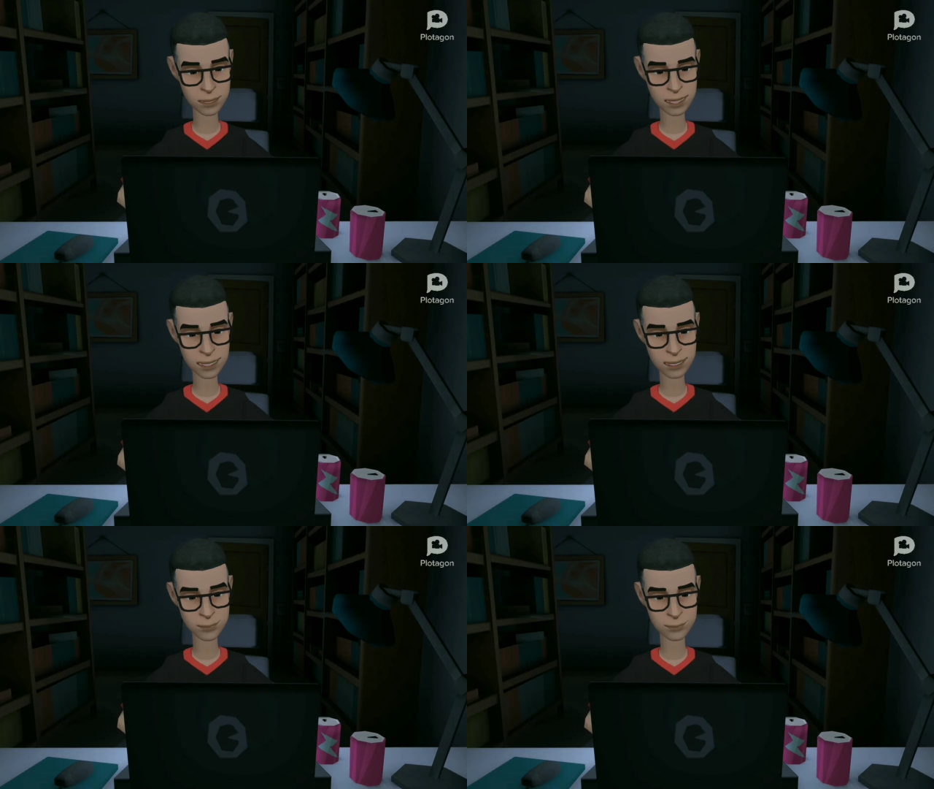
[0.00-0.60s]

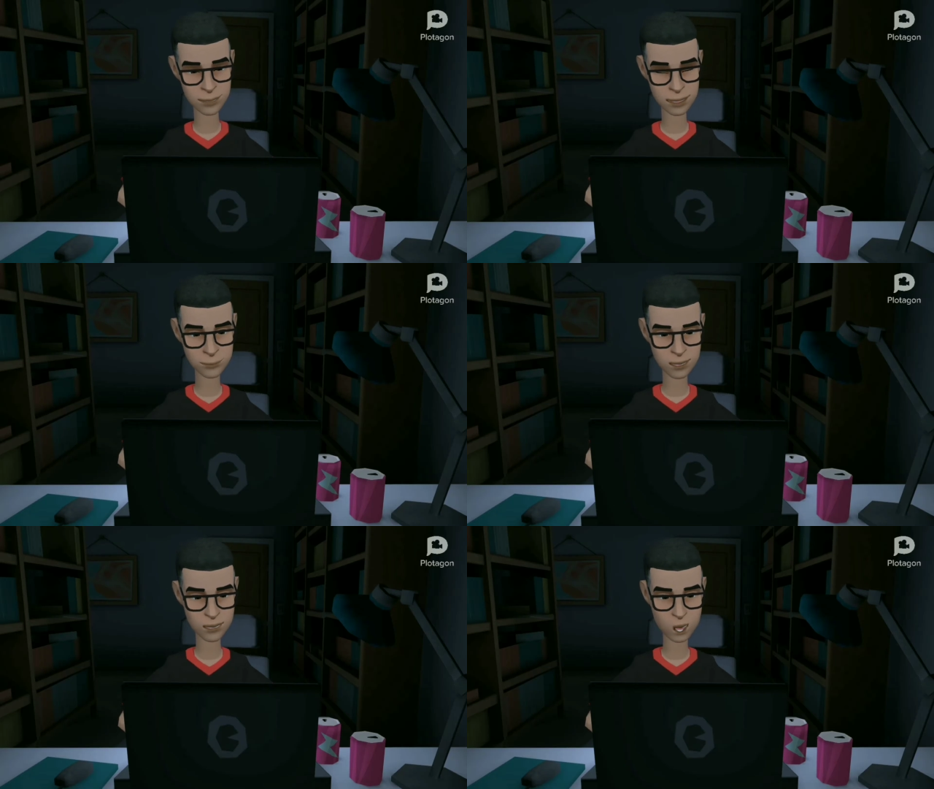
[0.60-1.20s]
And
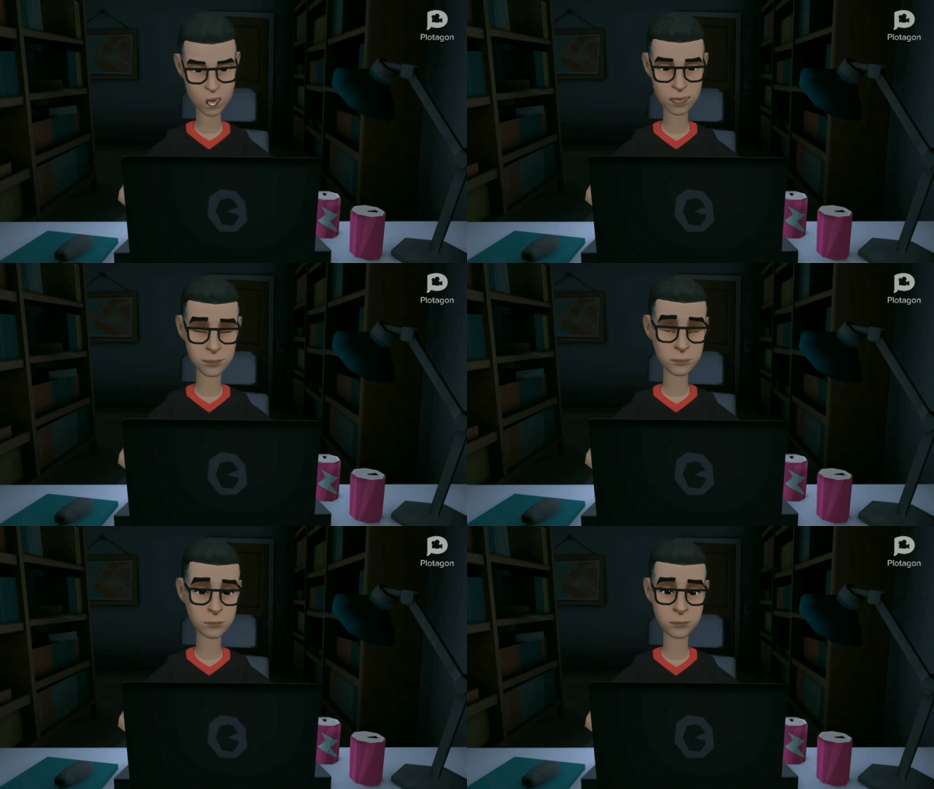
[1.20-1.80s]
number four,
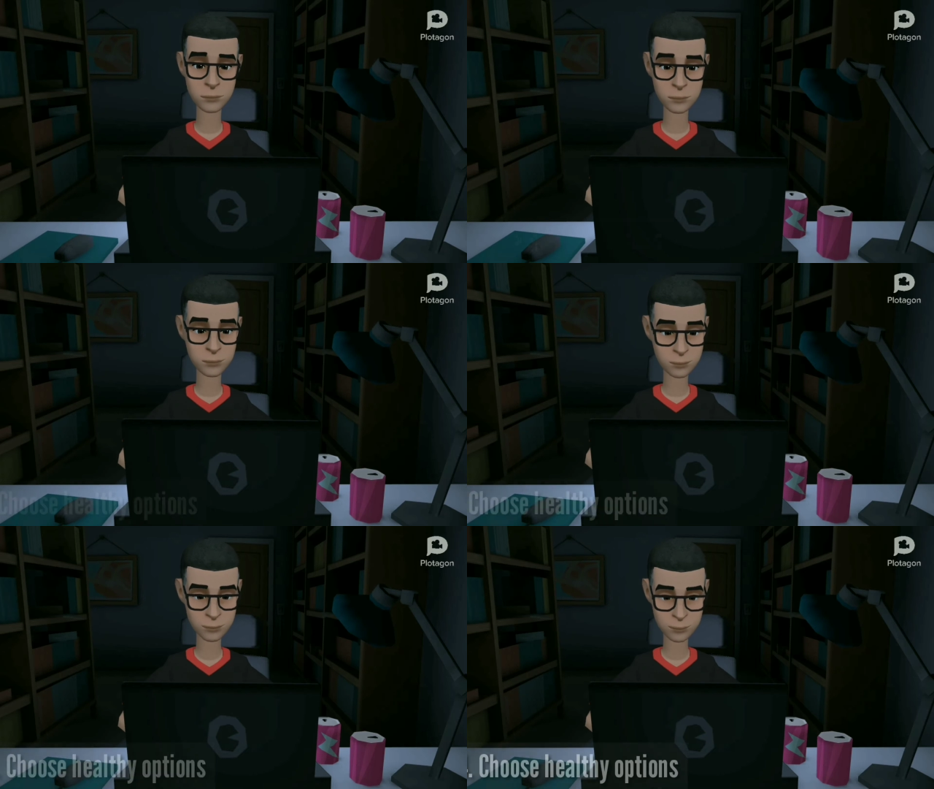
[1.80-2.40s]

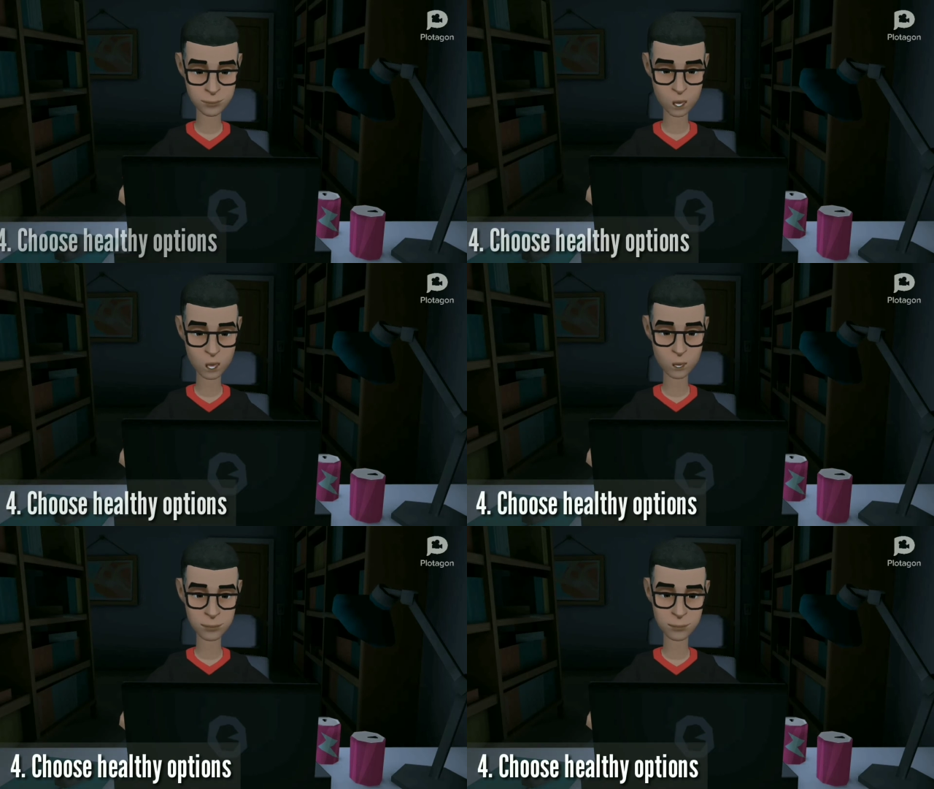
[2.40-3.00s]

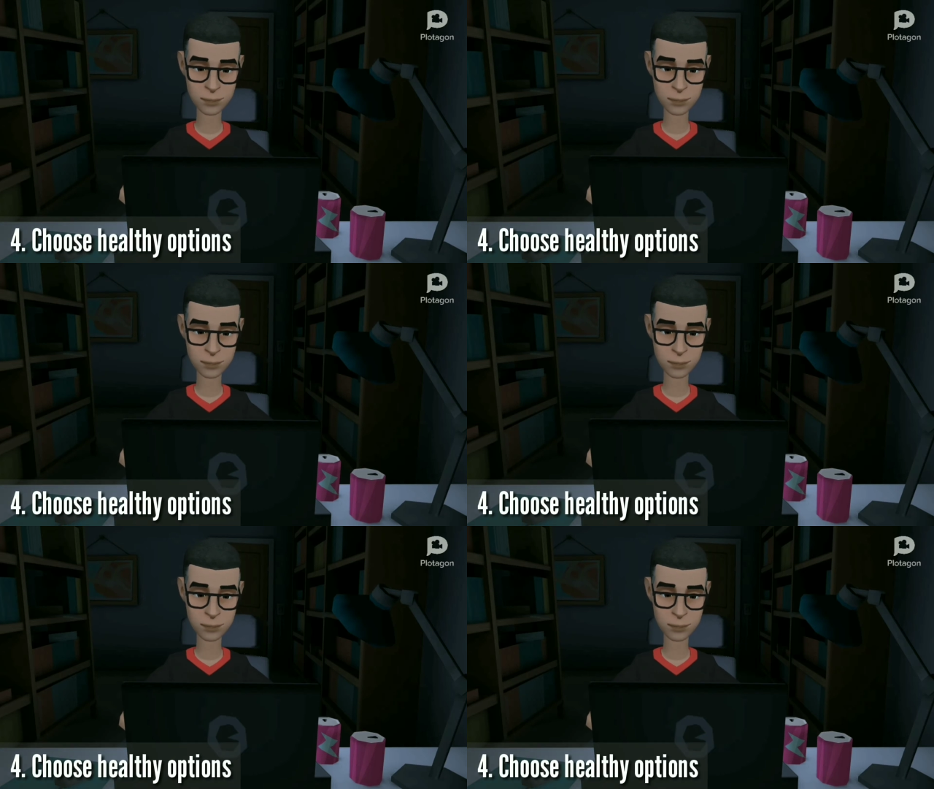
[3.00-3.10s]
choose